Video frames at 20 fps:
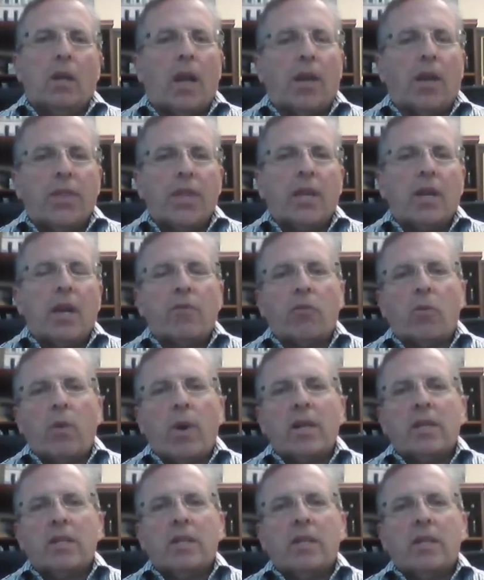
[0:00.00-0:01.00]
I think I've
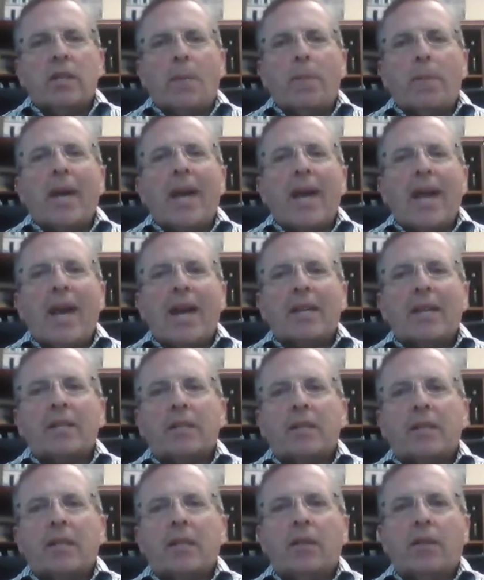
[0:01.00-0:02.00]
raised in the
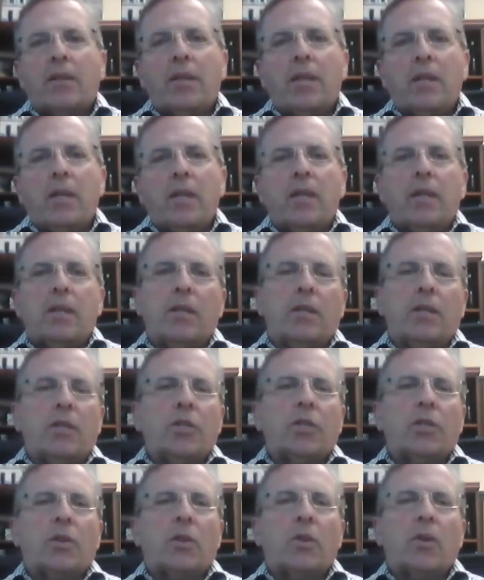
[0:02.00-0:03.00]
past the
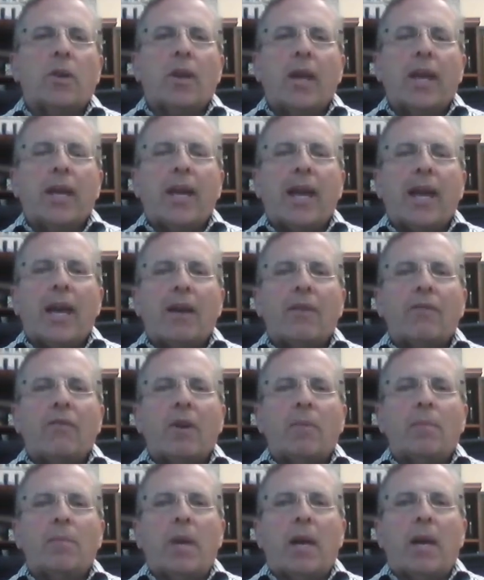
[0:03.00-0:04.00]
concern I have
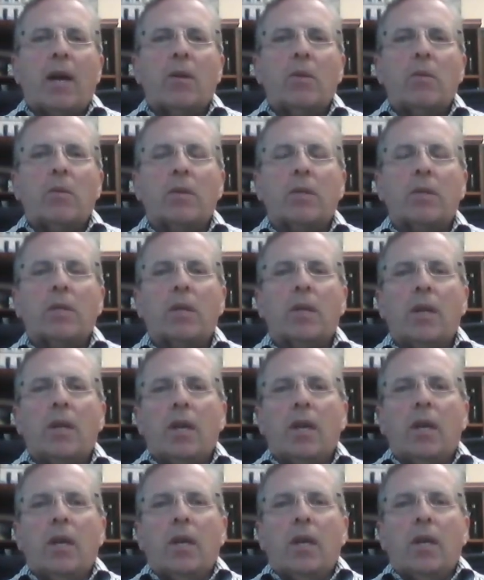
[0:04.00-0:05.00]
about
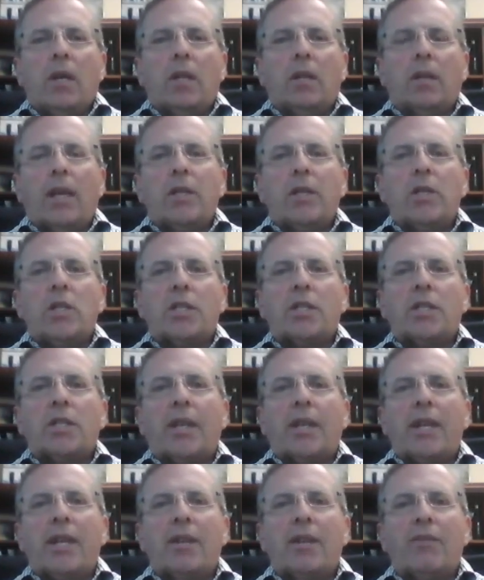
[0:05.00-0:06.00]

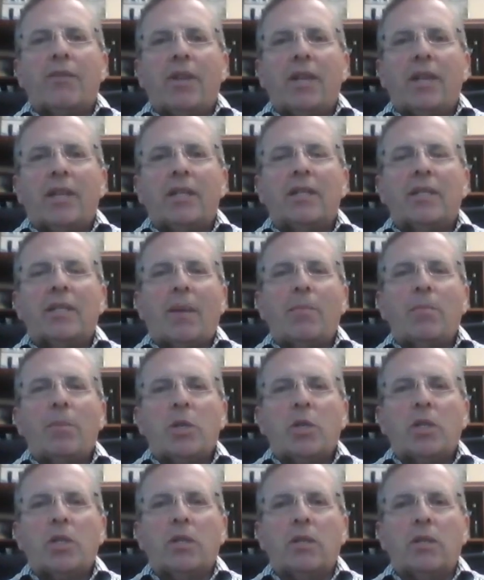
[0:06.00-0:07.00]
legislative
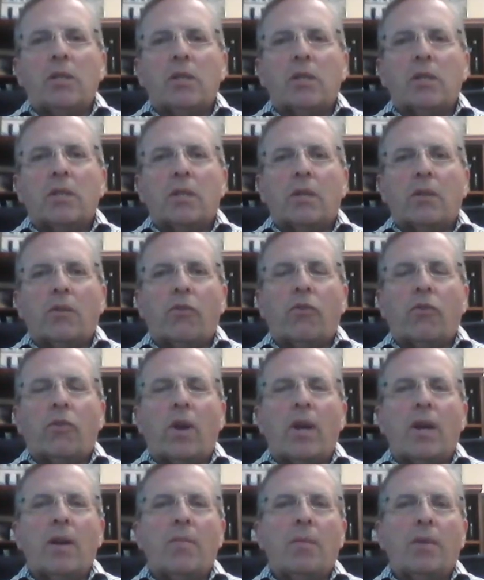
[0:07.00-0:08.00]
exemptions
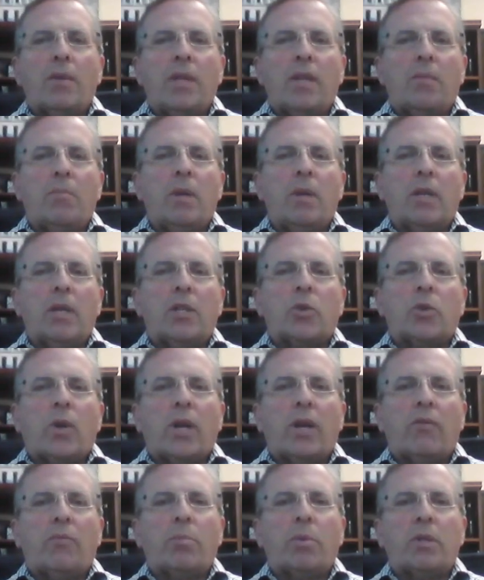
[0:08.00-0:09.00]
from the
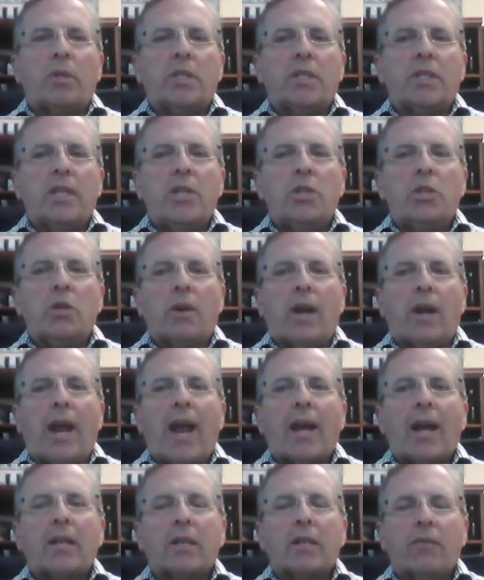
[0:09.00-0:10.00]
Administrative Procedure
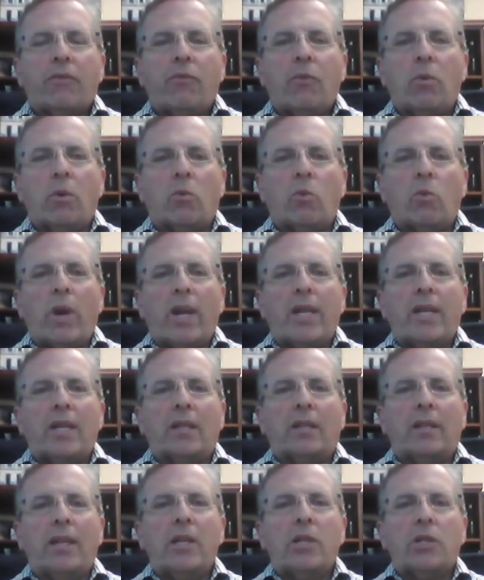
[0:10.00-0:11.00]
Act for
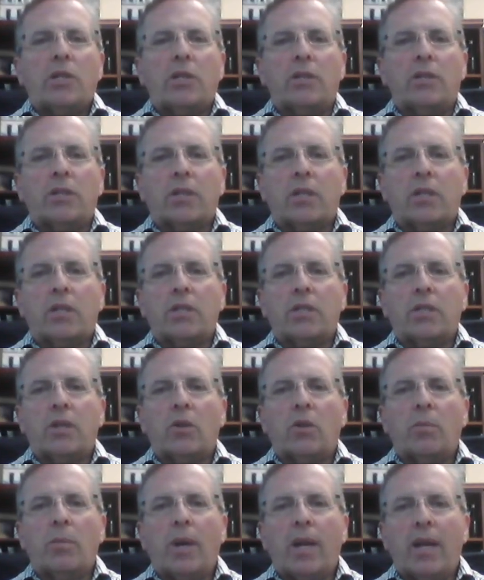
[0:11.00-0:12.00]
regulations
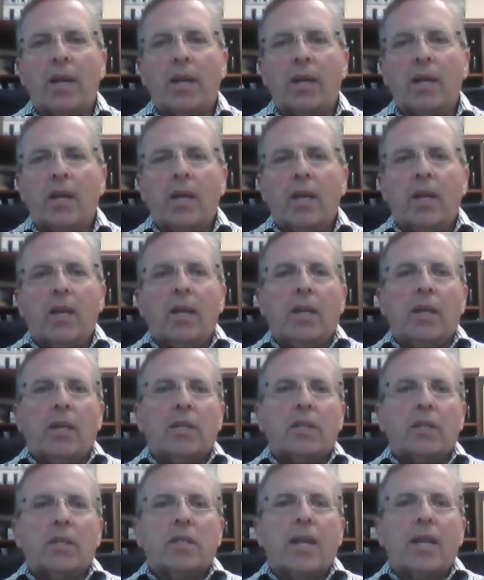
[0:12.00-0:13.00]
considered by
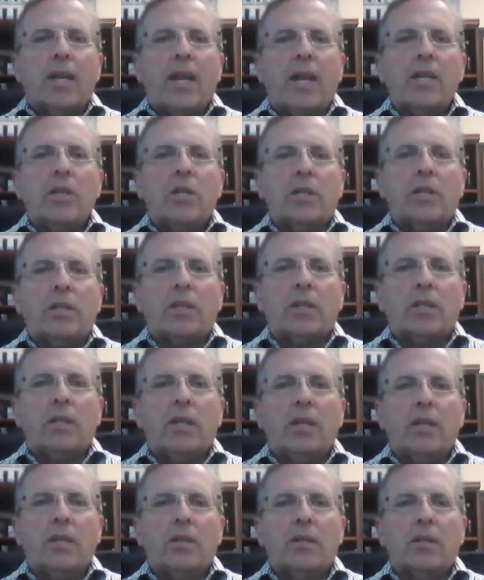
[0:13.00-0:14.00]
state
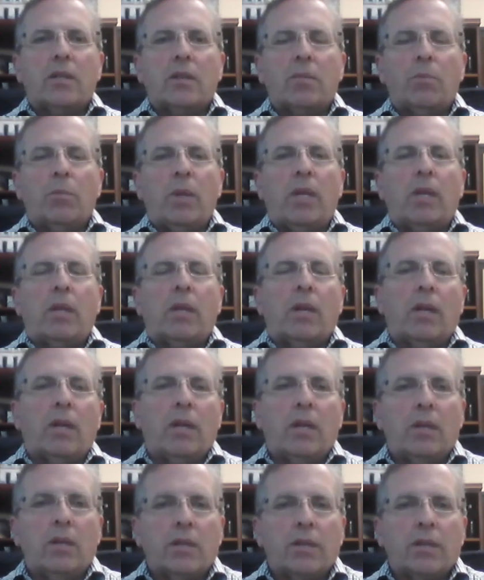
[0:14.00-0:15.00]
agencies
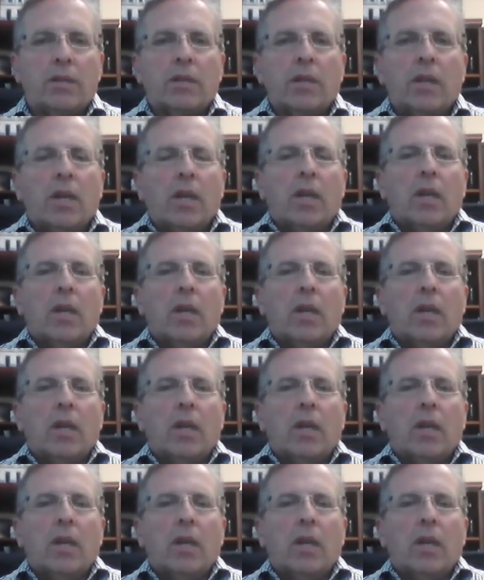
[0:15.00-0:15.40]
because